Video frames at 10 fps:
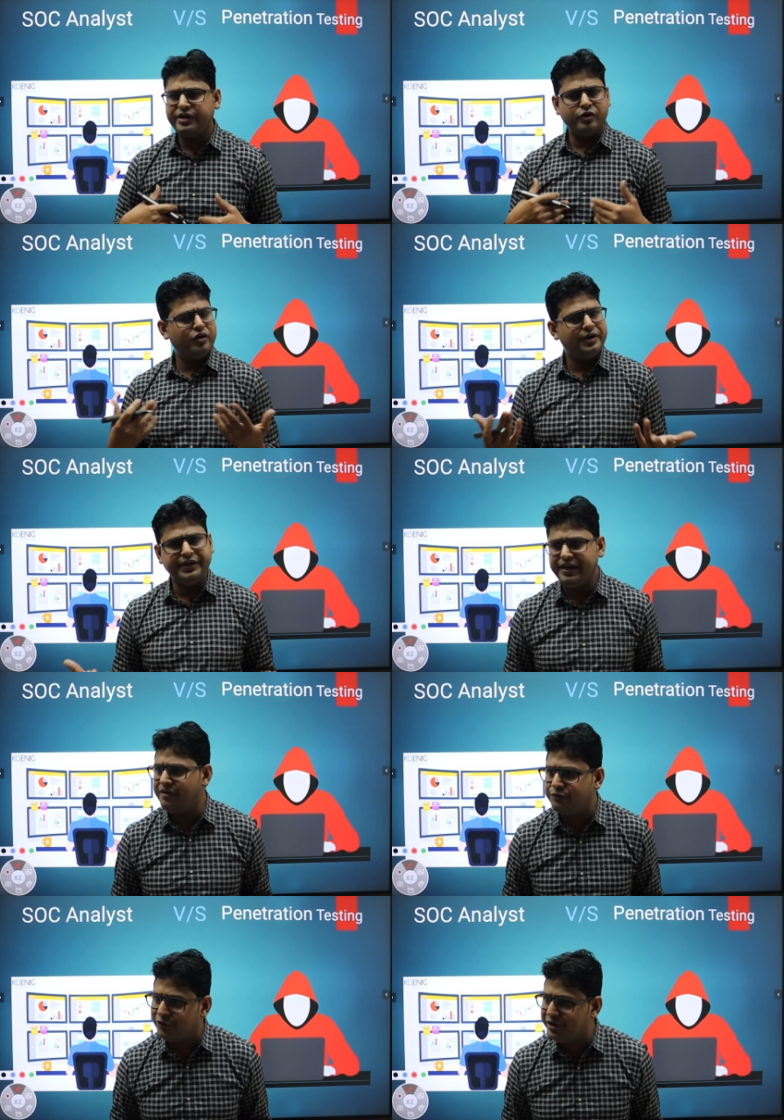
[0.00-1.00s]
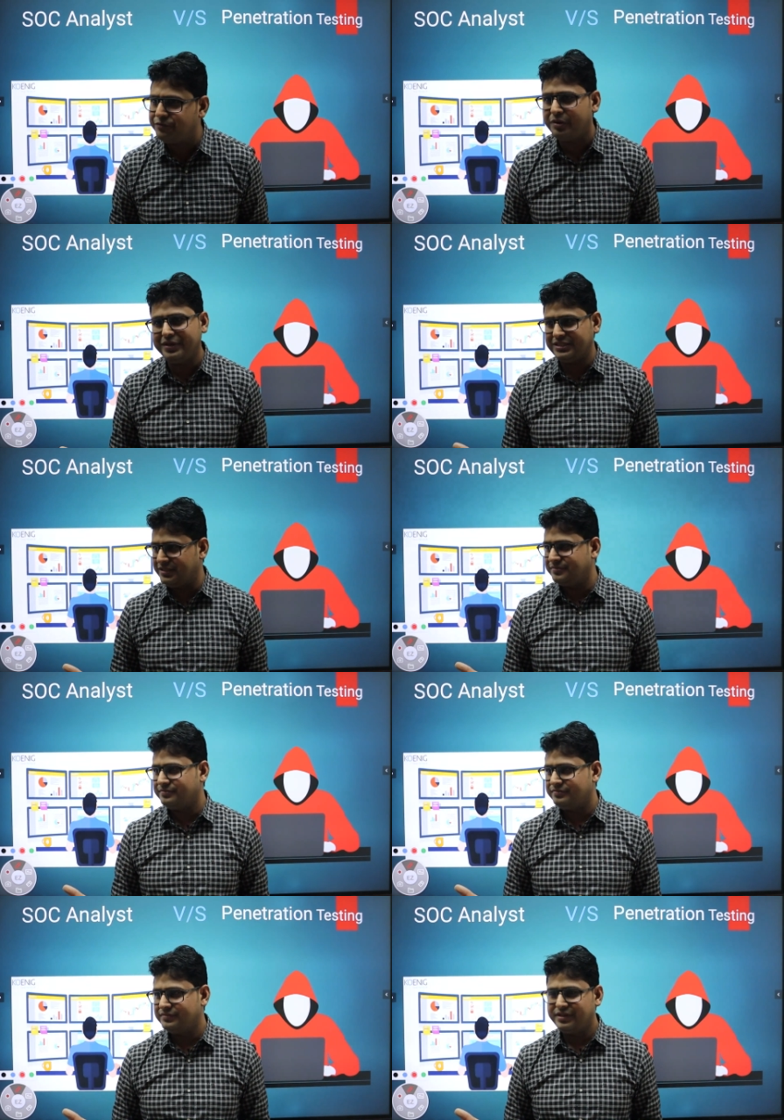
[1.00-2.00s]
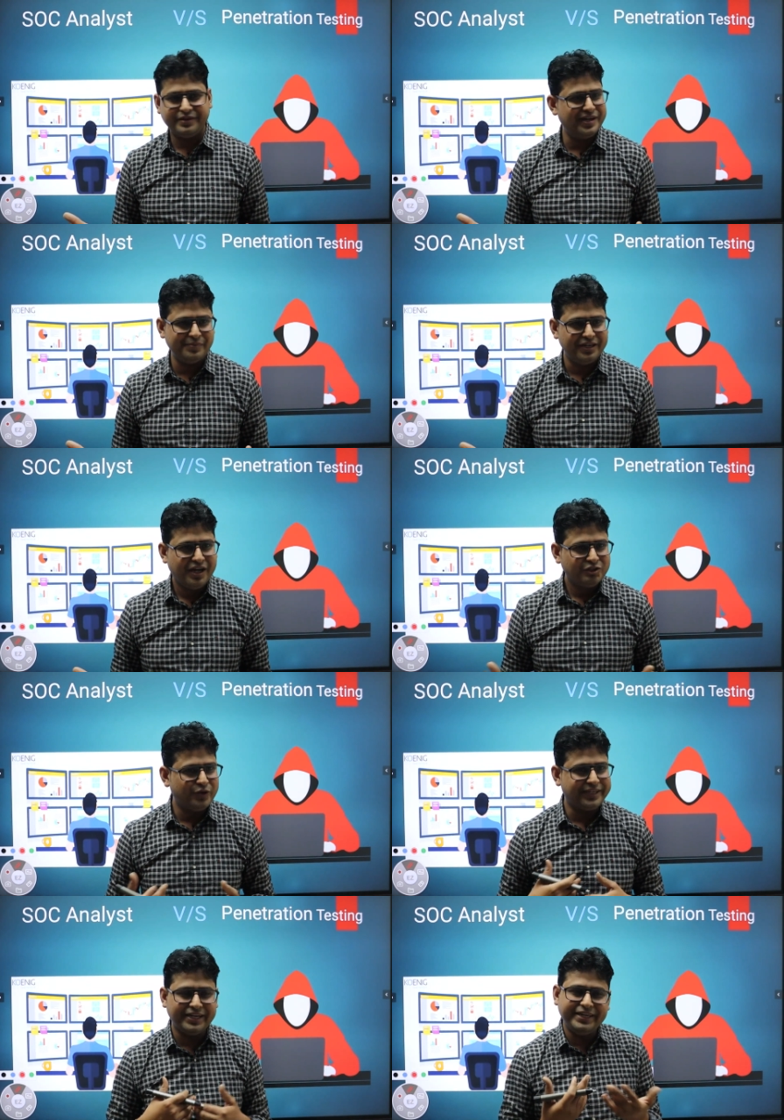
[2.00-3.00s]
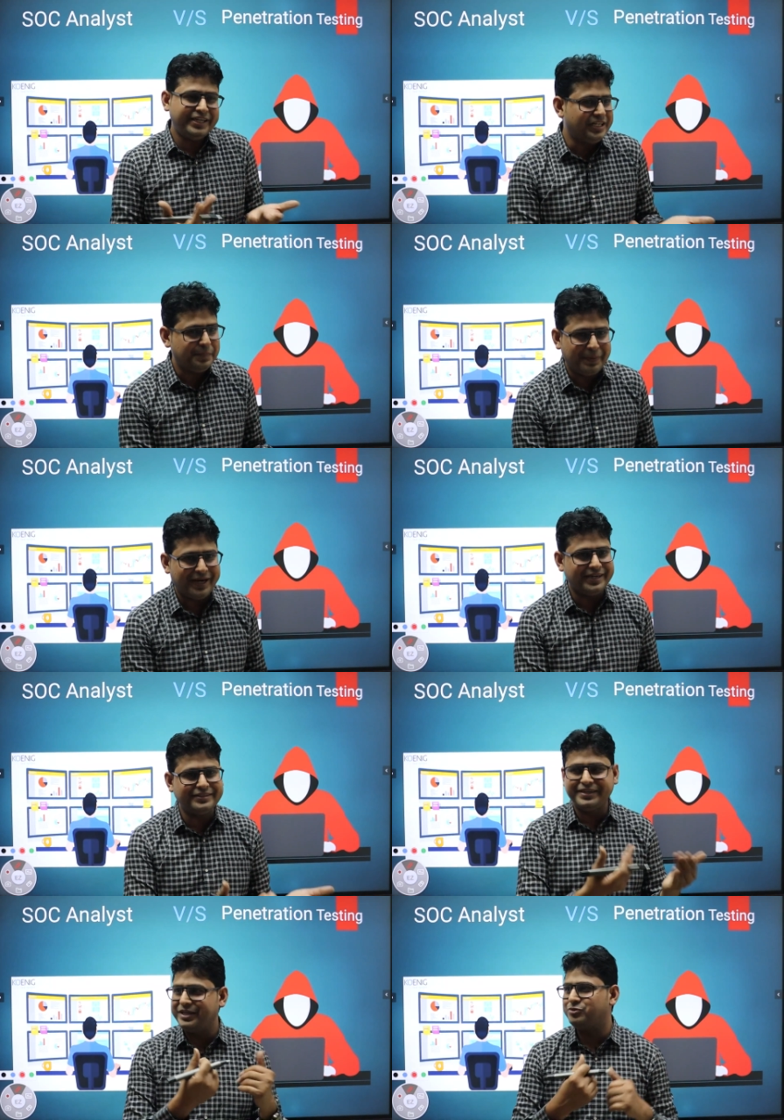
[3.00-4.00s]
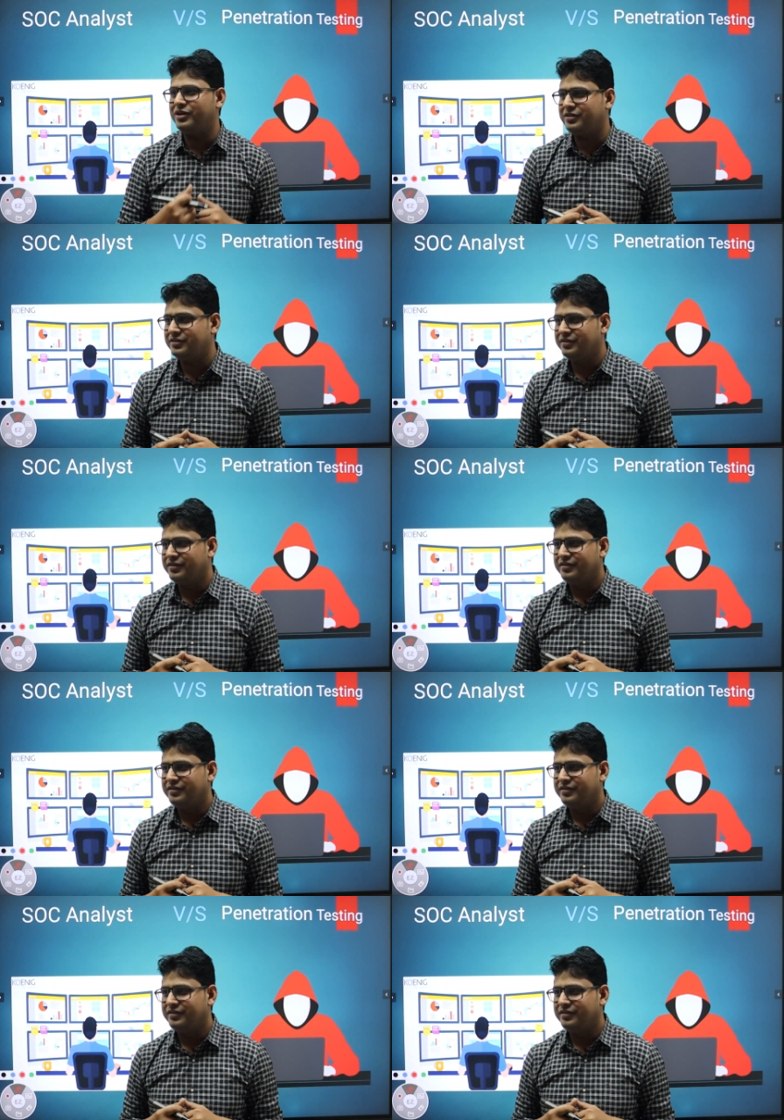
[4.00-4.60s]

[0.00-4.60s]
I already have full information. Get in mind? So I can easily penetrate the network.